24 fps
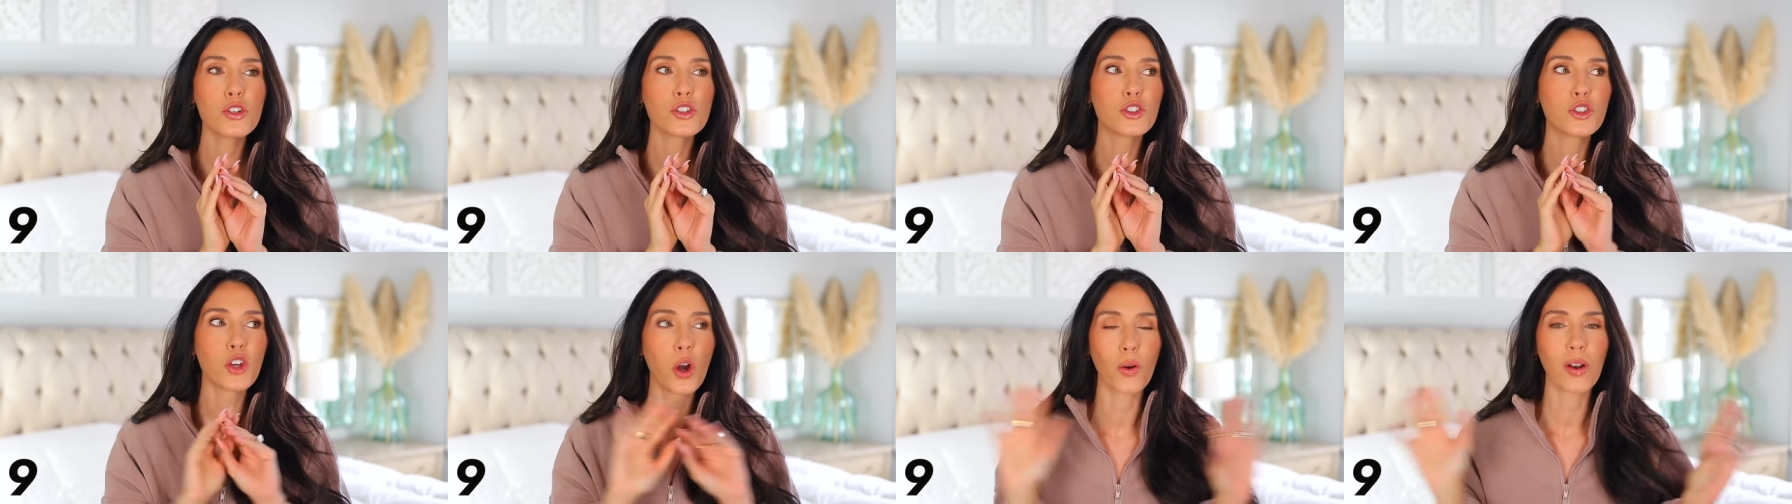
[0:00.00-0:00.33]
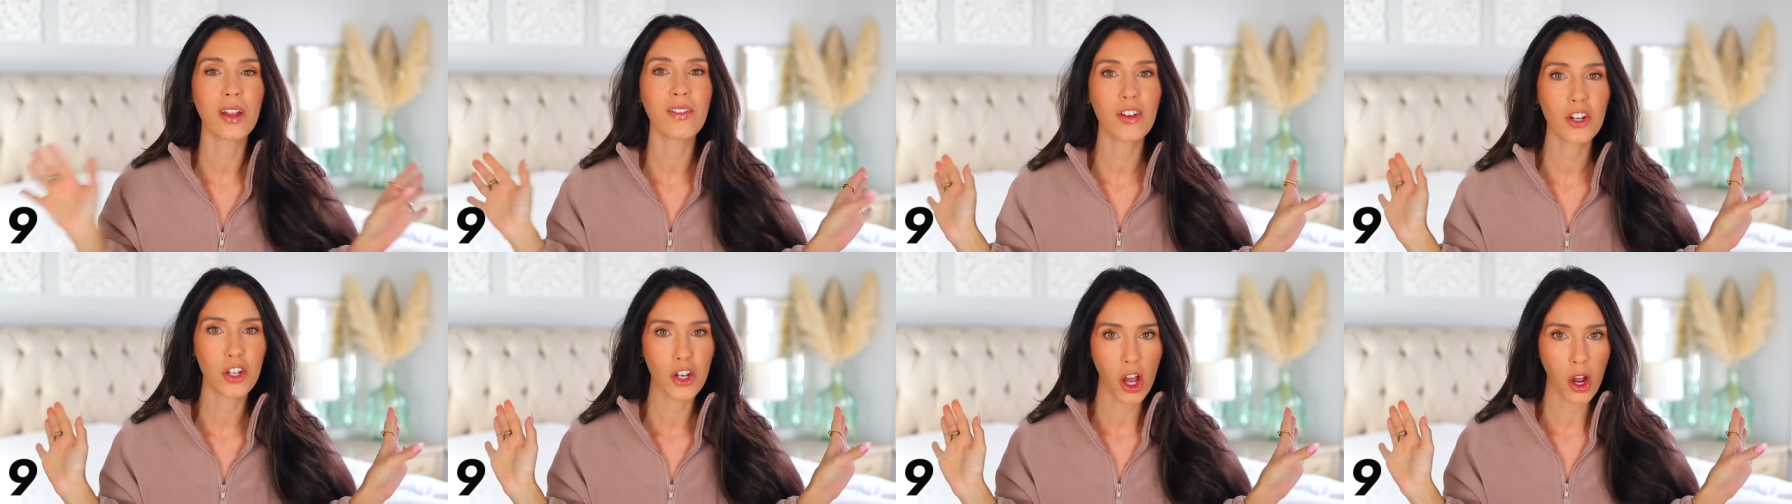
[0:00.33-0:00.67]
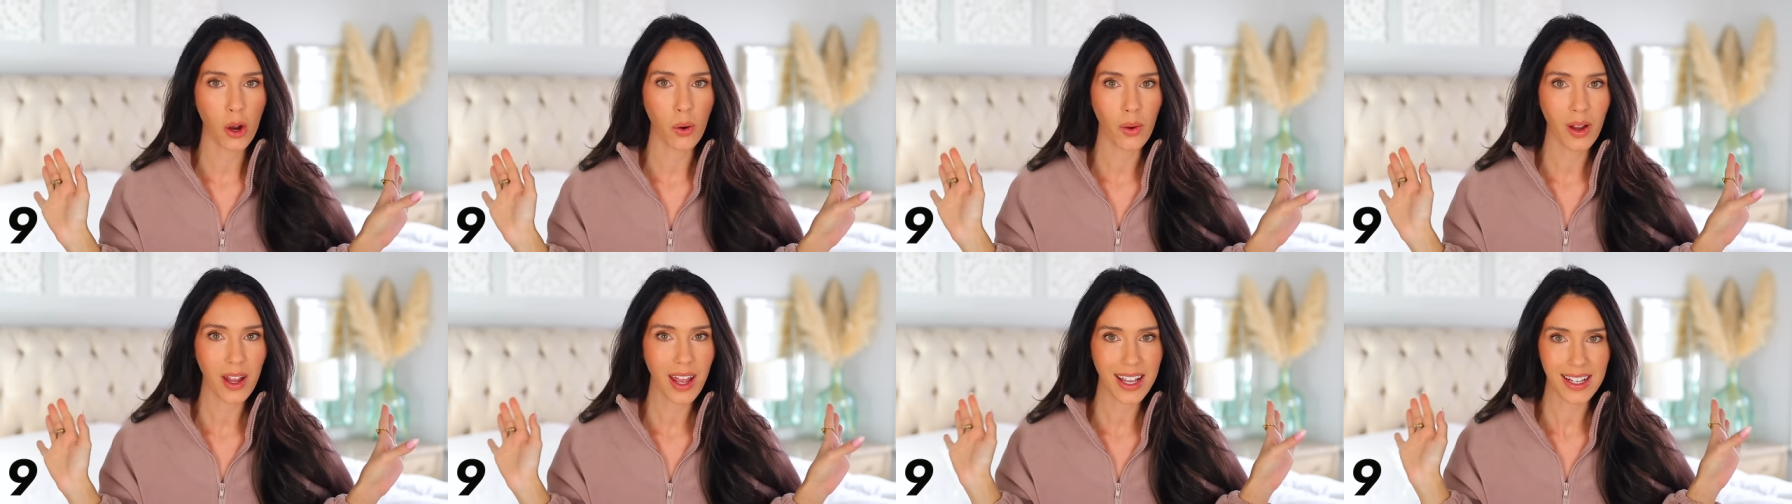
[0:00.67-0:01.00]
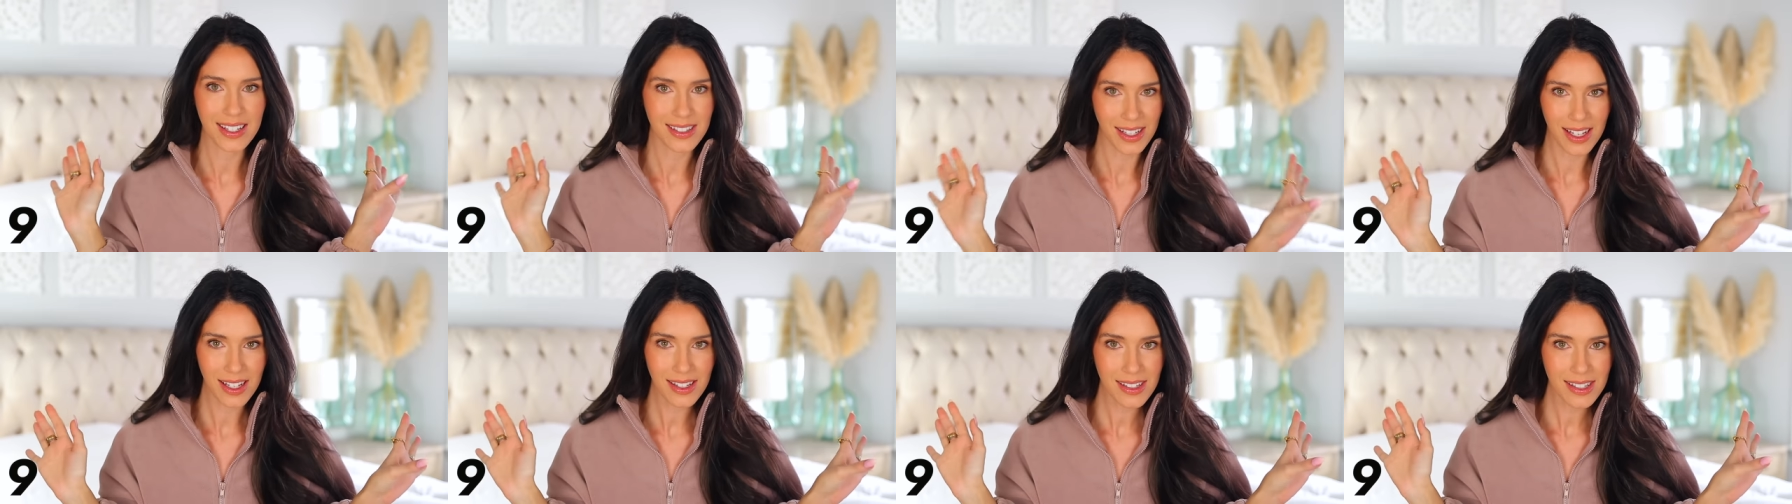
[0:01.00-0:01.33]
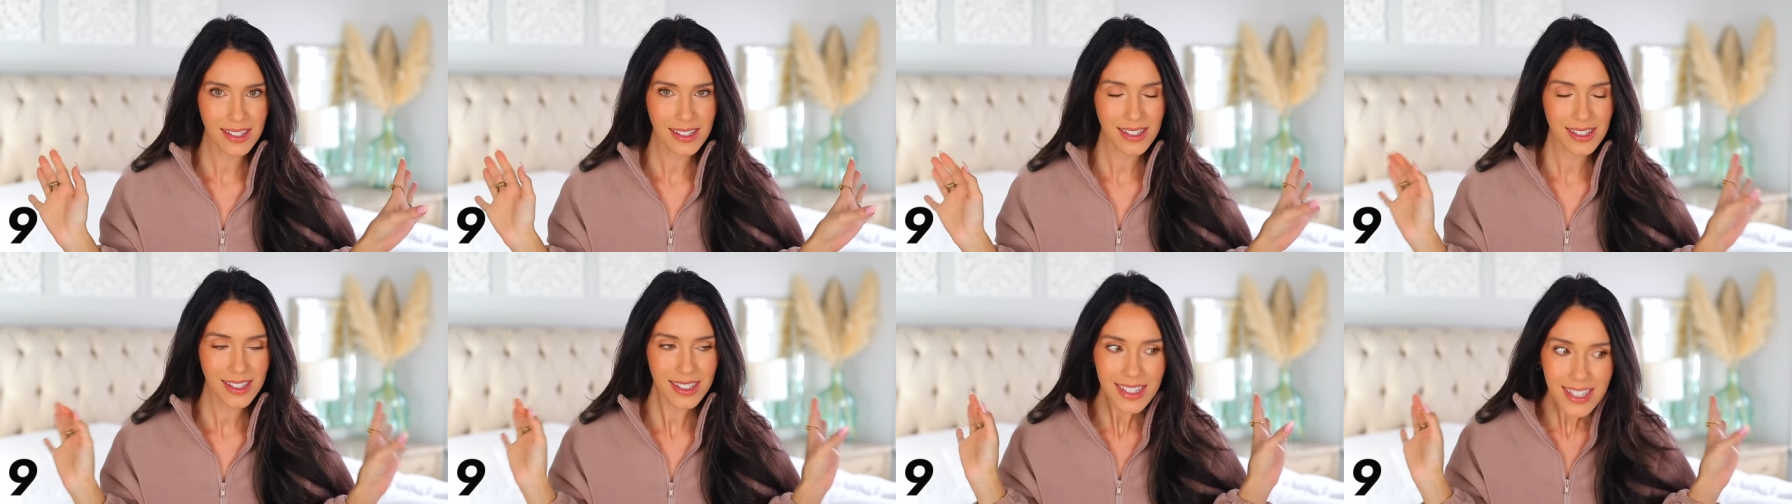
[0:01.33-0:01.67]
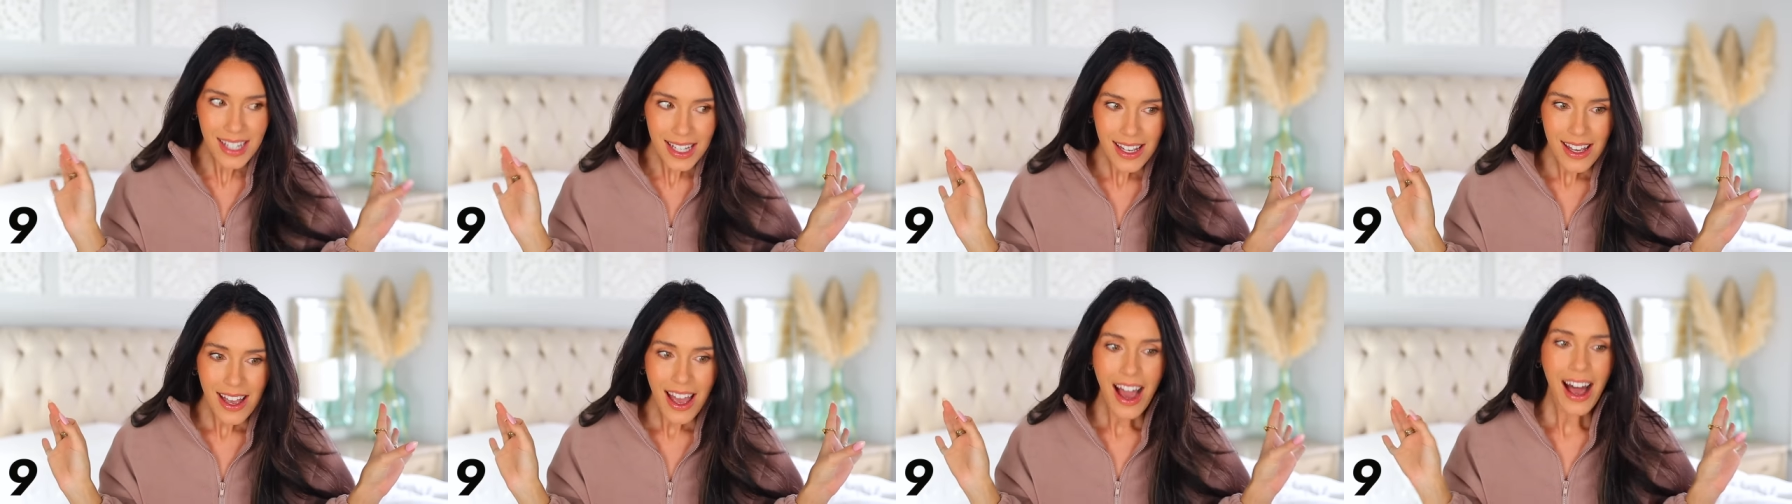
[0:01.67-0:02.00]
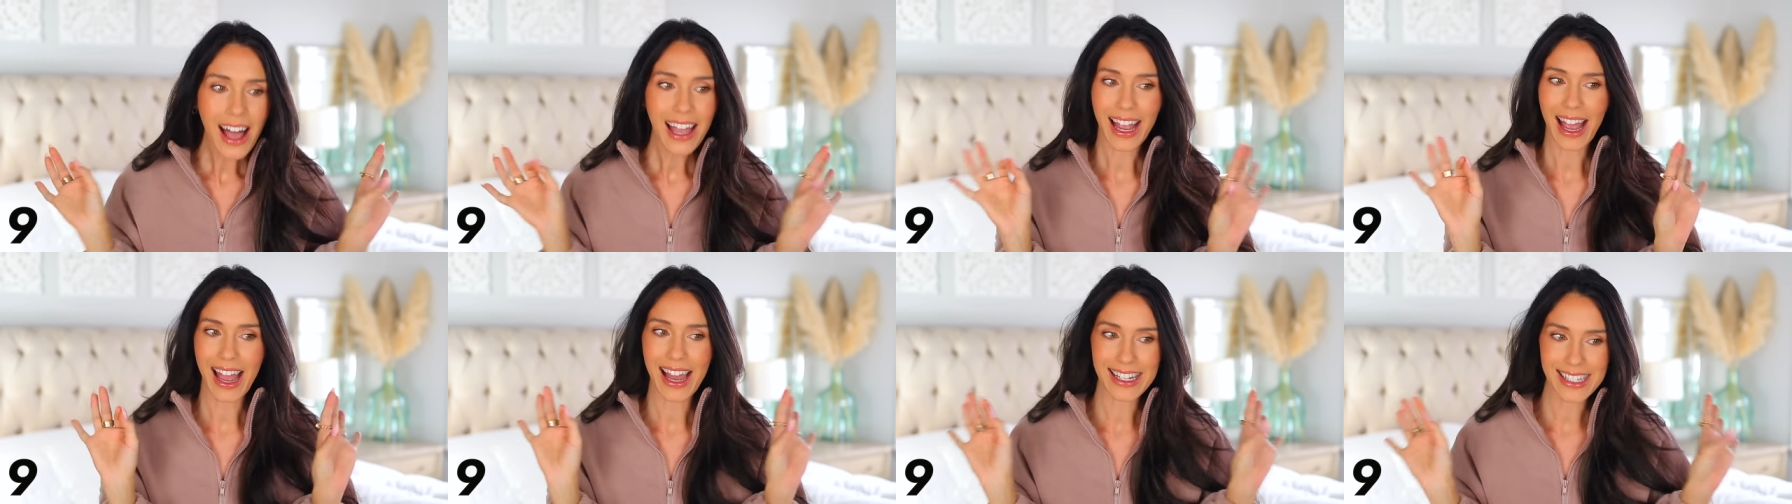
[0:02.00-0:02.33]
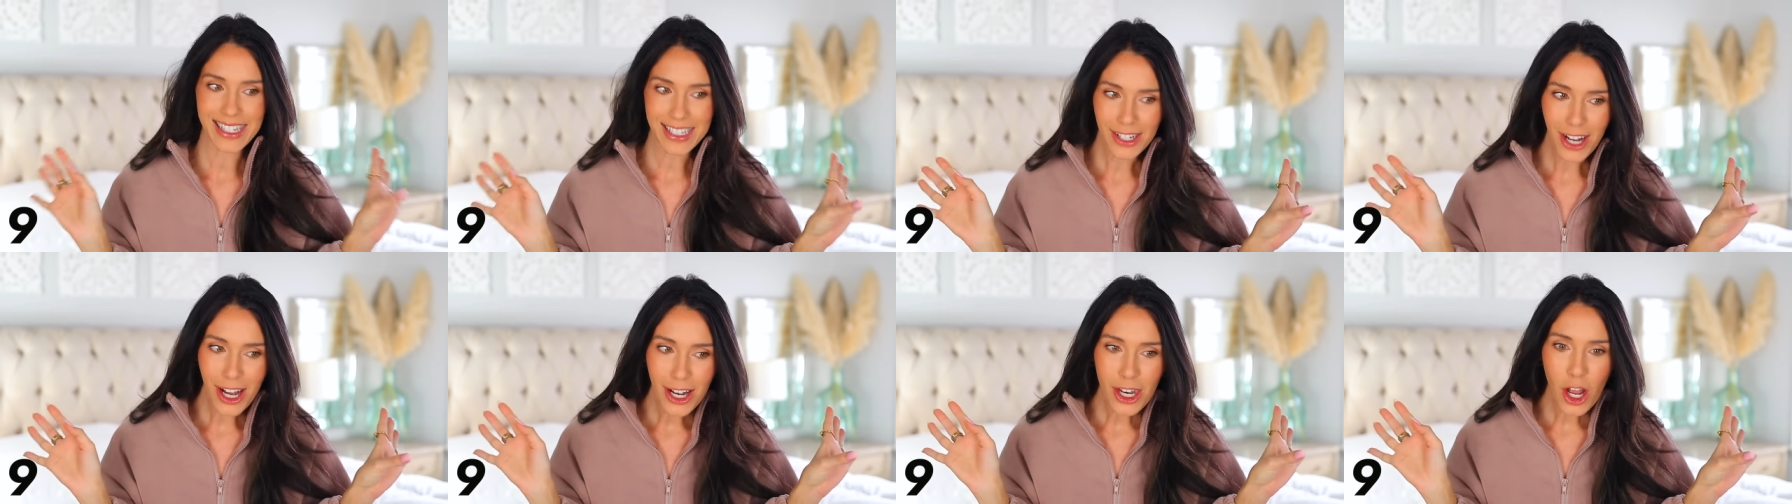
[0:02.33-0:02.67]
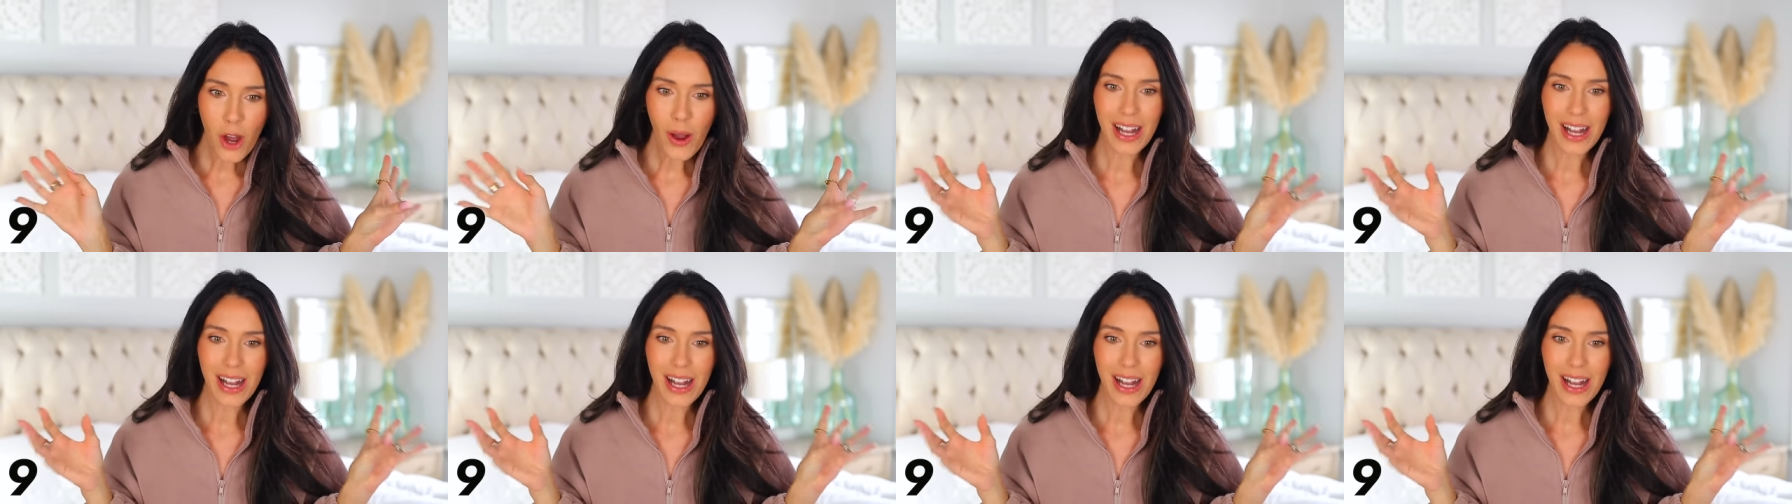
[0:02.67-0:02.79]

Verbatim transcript: don't even know exists like I did not know.